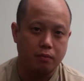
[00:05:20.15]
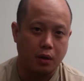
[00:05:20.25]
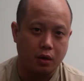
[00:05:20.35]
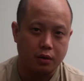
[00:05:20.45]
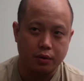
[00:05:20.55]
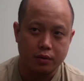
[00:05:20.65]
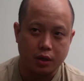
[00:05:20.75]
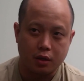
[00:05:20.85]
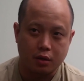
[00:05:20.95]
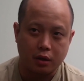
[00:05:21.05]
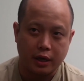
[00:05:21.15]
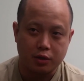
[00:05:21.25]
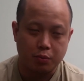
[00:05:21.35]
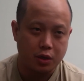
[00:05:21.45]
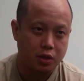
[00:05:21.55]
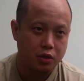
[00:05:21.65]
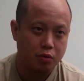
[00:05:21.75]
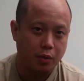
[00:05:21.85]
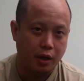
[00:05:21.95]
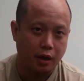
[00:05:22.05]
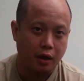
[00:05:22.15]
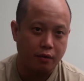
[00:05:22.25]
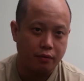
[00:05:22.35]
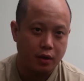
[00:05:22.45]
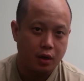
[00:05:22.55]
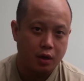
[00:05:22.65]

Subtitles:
All those other classmates that you may have,